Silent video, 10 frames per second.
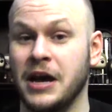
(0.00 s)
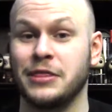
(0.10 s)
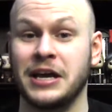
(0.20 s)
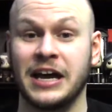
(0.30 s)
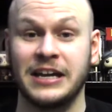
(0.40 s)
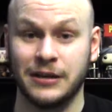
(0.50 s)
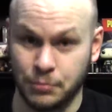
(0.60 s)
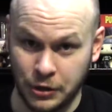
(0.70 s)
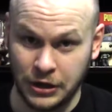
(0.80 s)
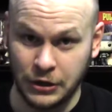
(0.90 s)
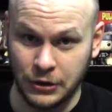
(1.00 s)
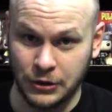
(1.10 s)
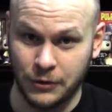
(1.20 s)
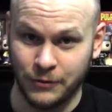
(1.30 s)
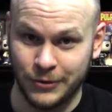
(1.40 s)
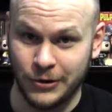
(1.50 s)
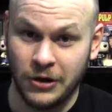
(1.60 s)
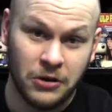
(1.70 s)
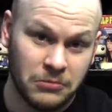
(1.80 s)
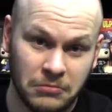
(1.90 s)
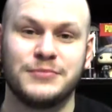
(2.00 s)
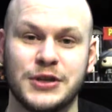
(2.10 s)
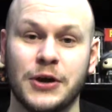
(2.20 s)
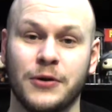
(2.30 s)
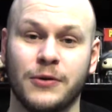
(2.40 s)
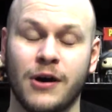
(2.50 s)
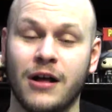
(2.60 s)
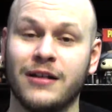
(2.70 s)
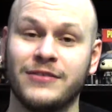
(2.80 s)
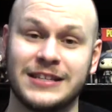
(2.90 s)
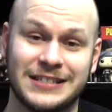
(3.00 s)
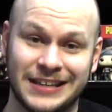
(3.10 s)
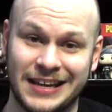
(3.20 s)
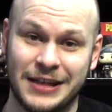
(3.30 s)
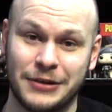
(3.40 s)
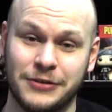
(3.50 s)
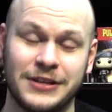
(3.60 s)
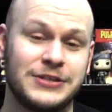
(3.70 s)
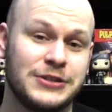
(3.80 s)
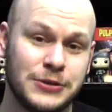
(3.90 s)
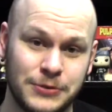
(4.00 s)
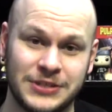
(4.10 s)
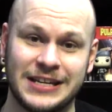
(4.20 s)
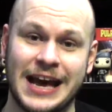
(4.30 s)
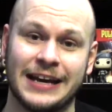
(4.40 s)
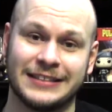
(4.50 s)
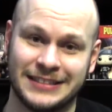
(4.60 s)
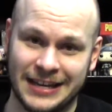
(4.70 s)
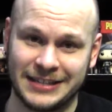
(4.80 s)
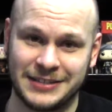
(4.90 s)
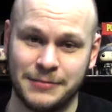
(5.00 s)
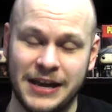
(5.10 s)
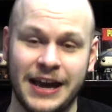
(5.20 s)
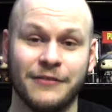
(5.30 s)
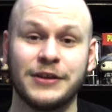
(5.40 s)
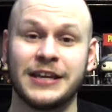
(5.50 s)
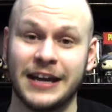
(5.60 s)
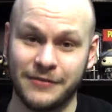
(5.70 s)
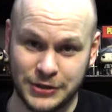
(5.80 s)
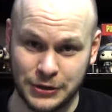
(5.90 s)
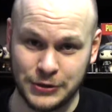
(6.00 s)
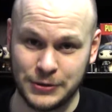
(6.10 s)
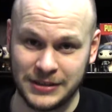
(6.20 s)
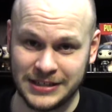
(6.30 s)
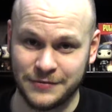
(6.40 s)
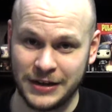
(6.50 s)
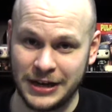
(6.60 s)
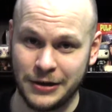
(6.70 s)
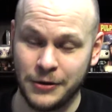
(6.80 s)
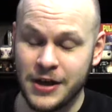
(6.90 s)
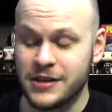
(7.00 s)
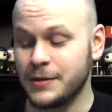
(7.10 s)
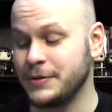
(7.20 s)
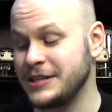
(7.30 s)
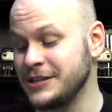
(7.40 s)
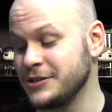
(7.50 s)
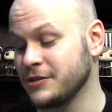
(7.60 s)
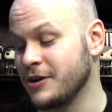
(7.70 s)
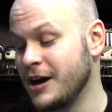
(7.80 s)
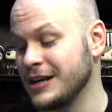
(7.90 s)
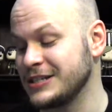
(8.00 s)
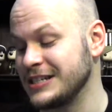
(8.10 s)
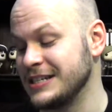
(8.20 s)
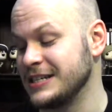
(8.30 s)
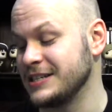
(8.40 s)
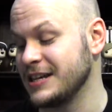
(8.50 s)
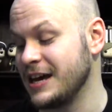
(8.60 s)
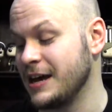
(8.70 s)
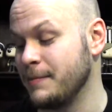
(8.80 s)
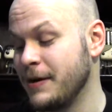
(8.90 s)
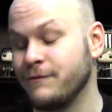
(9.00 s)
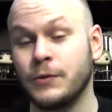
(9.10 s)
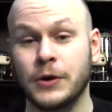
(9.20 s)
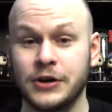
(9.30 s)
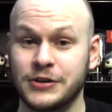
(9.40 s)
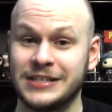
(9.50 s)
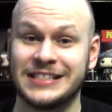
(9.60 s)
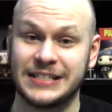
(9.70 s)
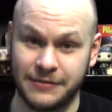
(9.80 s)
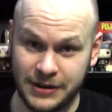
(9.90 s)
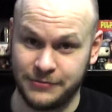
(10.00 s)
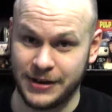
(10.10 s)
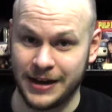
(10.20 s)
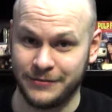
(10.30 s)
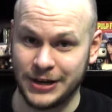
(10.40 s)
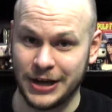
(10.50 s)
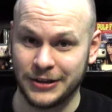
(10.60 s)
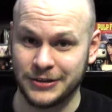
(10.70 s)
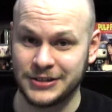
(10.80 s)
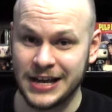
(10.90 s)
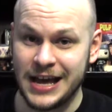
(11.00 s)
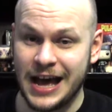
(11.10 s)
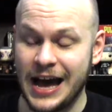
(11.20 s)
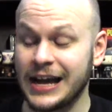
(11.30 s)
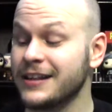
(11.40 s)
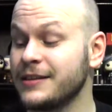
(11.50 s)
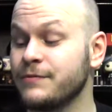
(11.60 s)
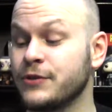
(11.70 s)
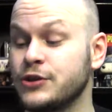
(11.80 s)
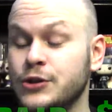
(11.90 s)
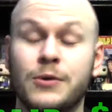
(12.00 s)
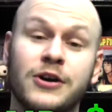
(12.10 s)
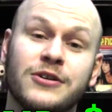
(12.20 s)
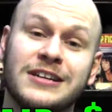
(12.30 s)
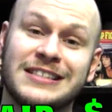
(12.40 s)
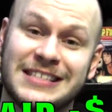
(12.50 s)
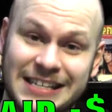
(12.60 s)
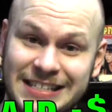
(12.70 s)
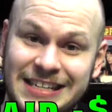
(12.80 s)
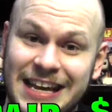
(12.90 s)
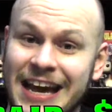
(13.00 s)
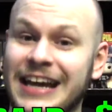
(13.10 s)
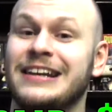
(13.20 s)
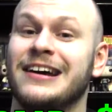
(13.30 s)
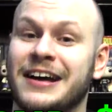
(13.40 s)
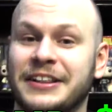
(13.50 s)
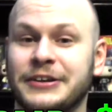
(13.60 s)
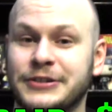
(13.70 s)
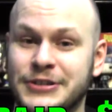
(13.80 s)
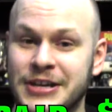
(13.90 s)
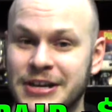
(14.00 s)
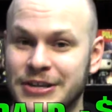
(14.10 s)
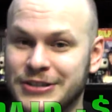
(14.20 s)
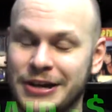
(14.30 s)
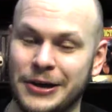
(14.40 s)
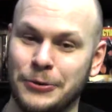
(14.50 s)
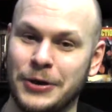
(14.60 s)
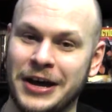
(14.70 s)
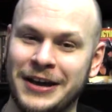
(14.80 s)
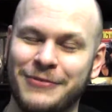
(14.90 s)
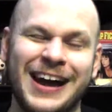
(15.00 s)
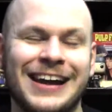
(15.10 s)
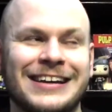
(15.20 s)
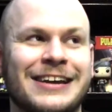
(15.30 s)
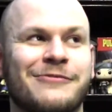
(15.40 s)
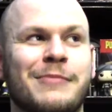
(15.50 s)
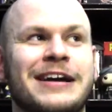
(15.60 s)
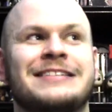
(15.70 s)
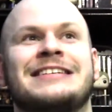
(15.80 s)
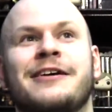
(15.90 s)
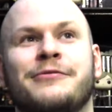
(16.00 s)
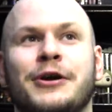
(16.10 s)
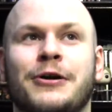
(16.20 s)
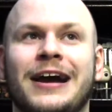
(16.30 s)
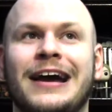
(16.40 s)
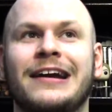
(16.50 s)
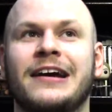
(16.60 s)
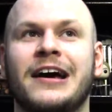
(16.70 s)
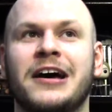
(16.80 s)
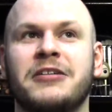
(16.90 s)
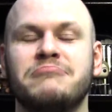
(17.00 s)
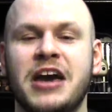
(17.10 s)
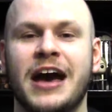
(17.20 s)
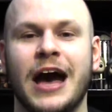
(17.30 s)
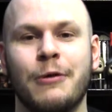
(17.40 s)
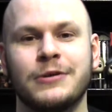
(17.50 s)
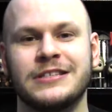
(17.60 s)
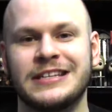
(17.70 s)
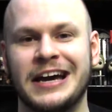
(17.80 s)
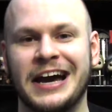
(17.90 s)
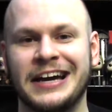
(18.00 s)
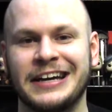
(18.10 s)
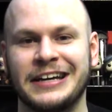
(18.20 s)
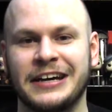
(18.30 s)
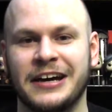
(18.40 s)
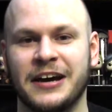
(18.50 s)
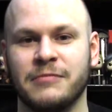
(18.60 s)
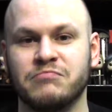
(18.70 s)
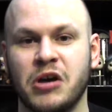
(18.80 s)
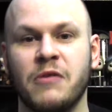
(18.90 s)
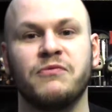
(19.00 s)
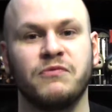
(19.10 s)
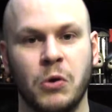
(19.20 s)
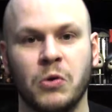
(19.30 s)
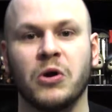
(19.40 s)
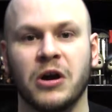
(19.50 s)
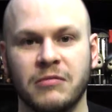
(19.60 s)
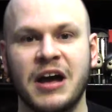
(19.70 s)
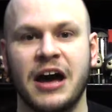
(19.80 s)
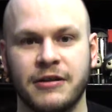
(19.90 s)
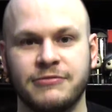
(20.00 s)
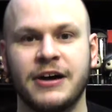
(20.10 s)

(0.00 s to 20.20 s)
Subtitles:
I think I did pretty good overall. So all of this together, these two stacks next to me, everything I've shown you in this video, the potential cost is about $475. I got them for $268. So if I had to give myself a grade, yeah, I would say I get a 4 out of